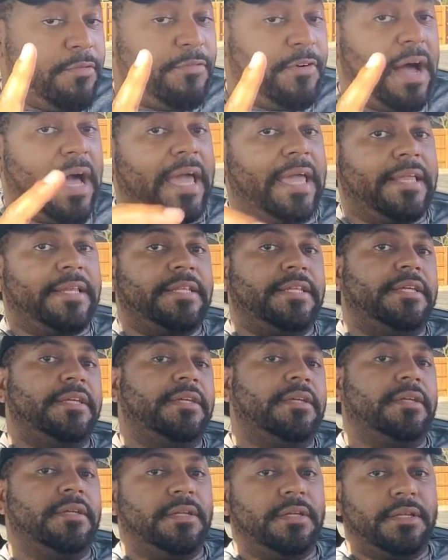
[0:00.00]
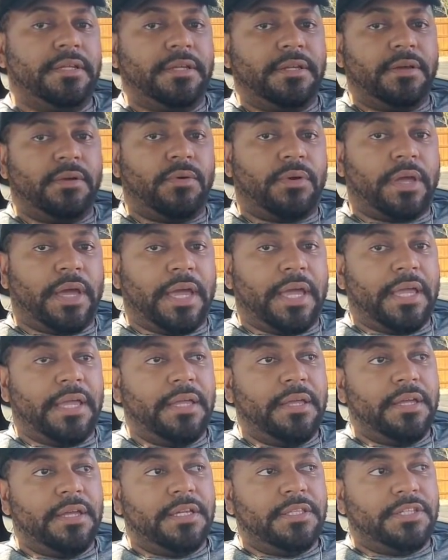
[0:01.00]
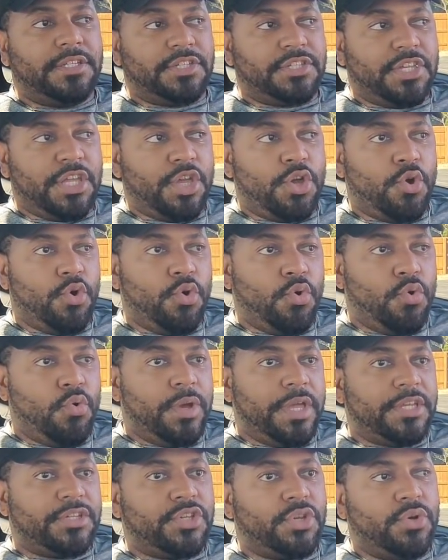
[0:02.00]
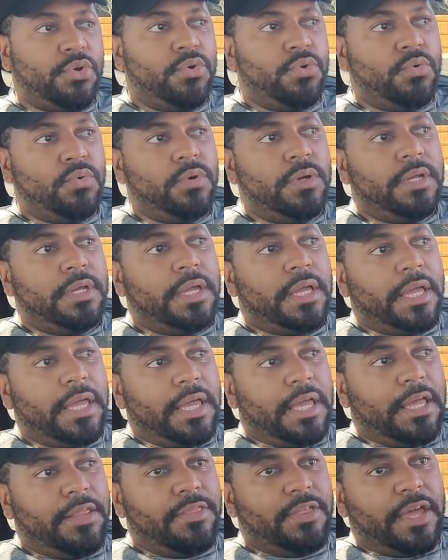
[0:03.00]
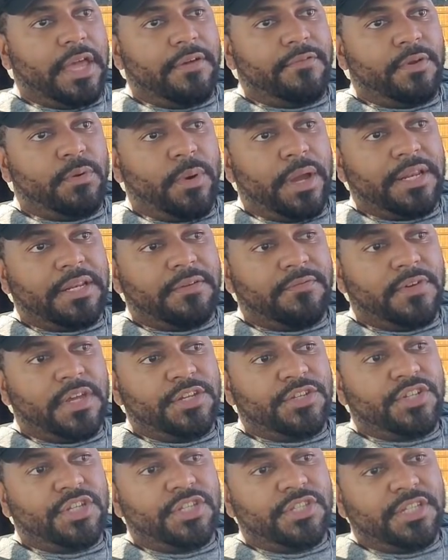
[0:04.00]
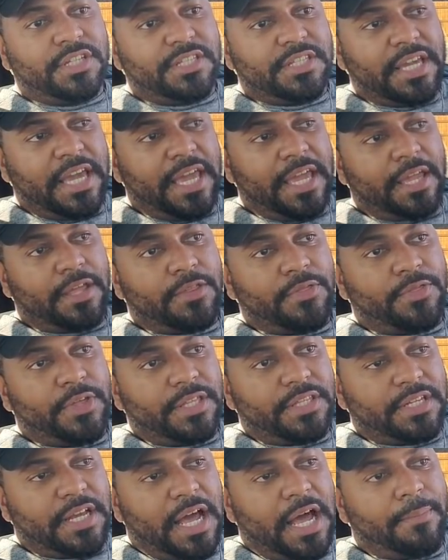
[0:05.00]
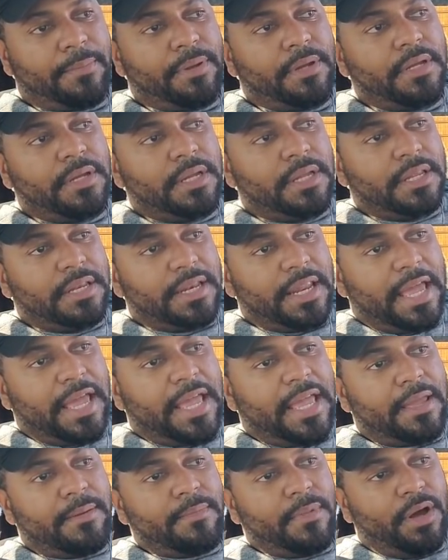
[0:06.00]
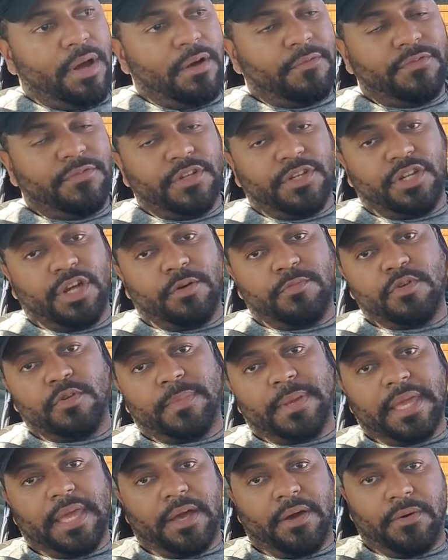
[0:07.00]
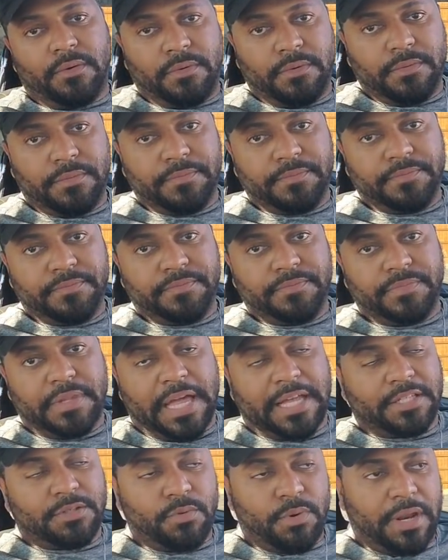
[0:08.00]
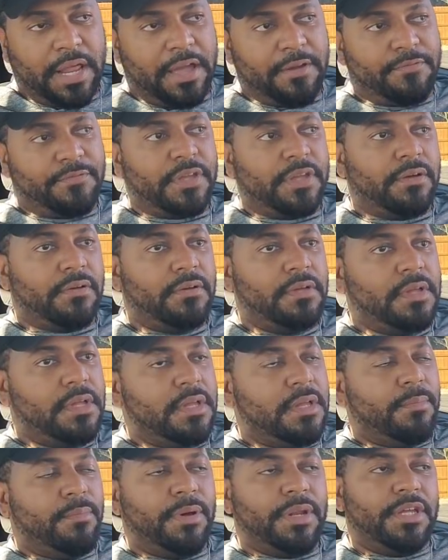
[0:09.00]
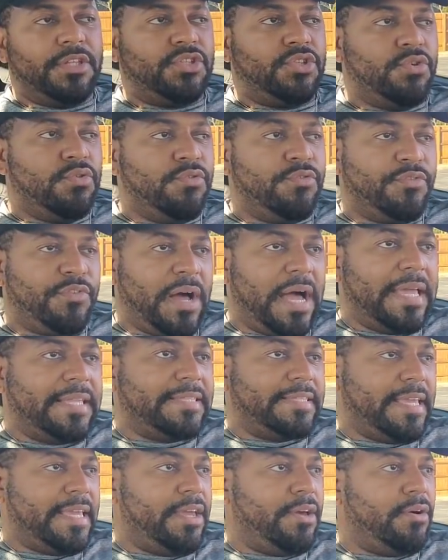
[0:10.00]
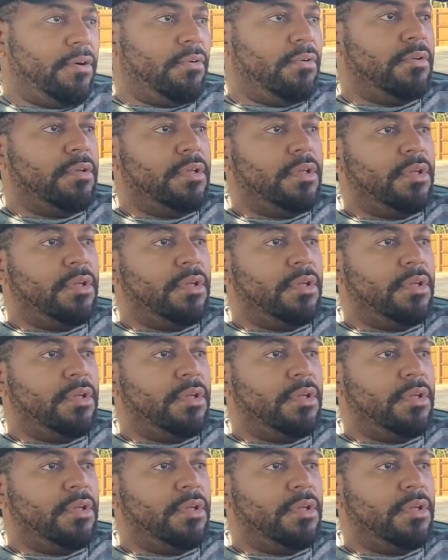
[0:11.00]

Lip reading: fight, okay, to see who is who in the heavyweight division to take the top name of the WBO. That's what I feel. But a two-fight deal